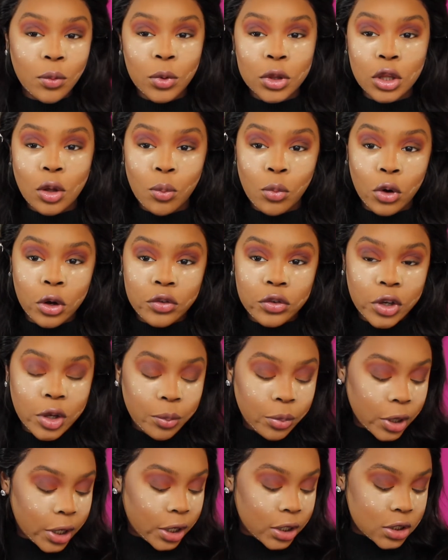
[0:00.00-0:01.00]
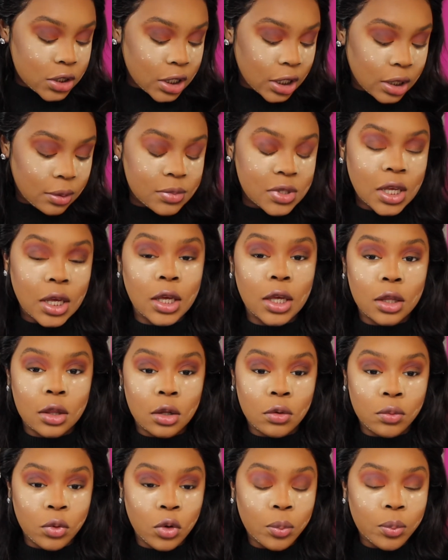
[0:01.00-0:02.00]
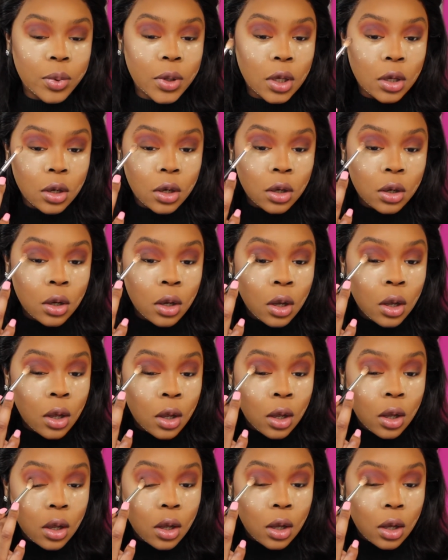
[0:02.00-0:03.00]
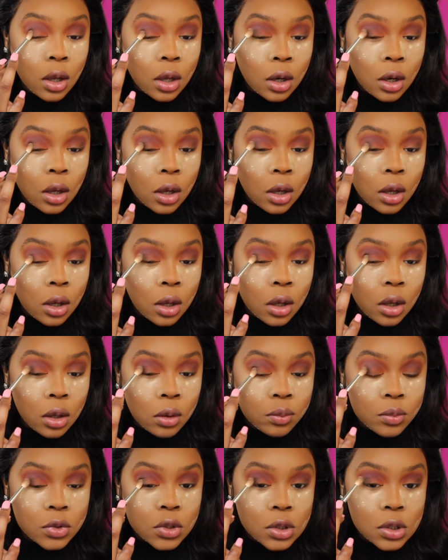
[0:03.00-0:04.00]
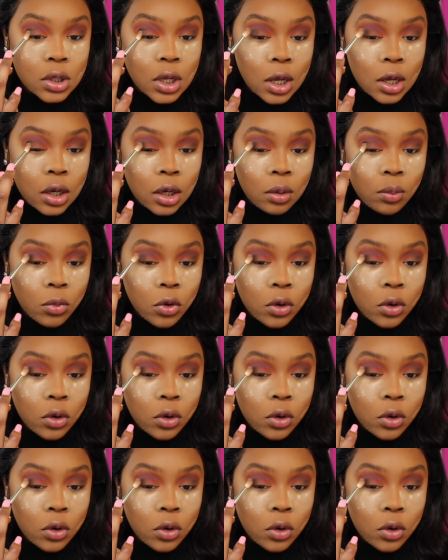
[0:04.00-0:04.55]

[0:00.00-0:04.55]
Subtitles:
in with the Morphe brush, and I'm taking the root beer and I'm just adding